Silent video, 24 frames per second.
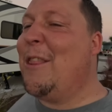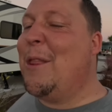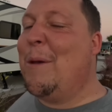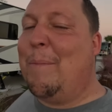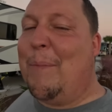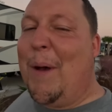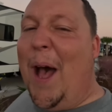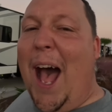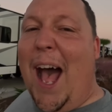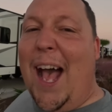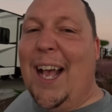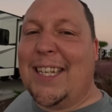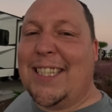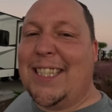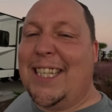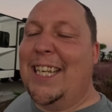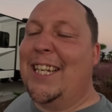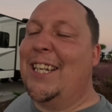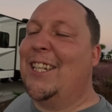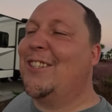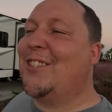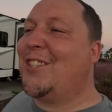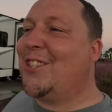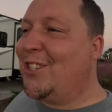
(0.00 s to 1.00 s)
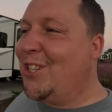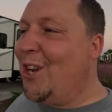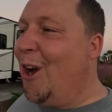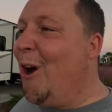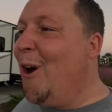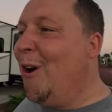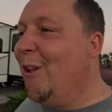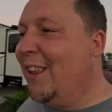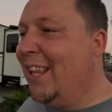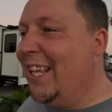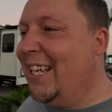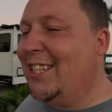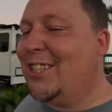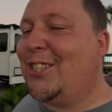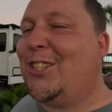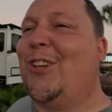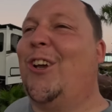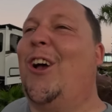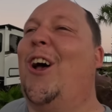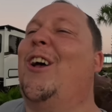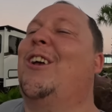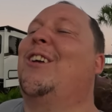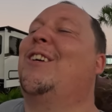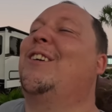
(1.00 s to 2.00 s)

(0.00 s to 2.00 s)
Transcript: of the box and install it